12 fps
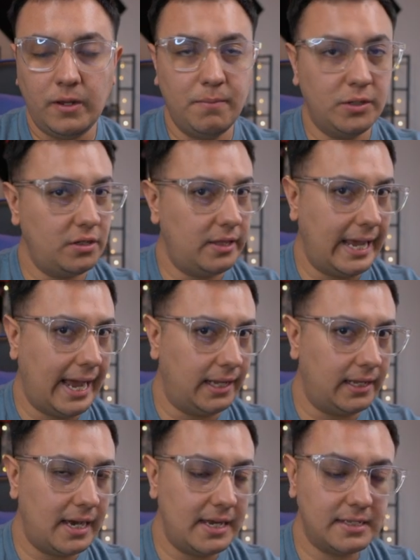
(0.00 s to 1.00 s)
a bunch of the
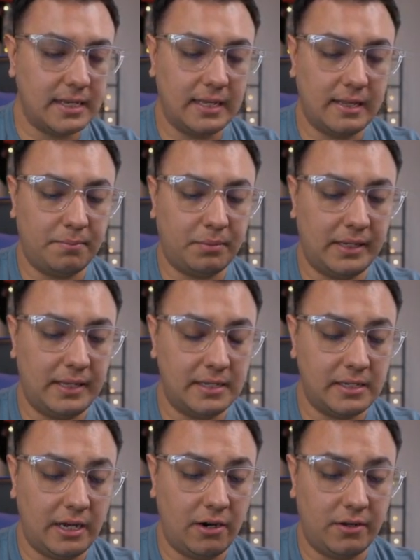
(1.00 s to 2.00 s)
allies, and then play
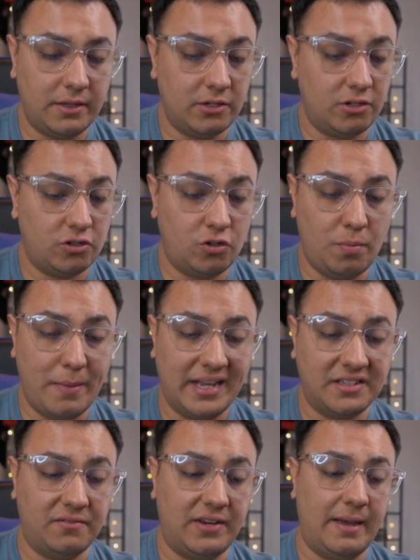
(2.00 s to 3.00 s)
this here and then just do
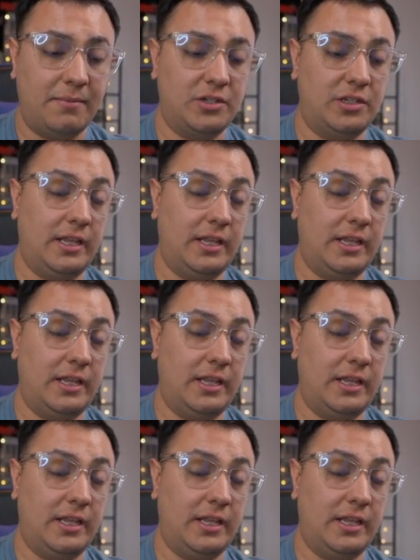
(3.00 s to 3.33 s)
massive damage,